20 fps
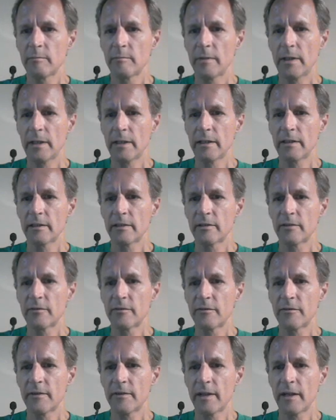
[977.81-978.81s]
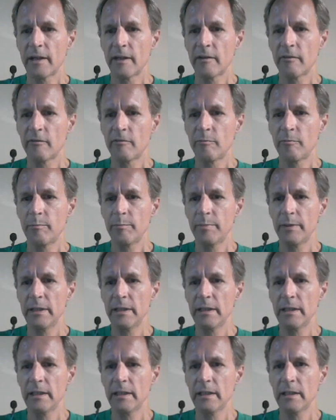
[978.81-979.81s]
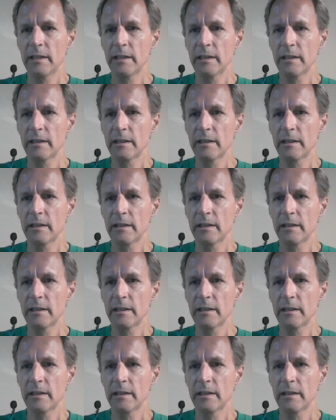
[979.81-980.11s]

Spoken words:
minus 5b.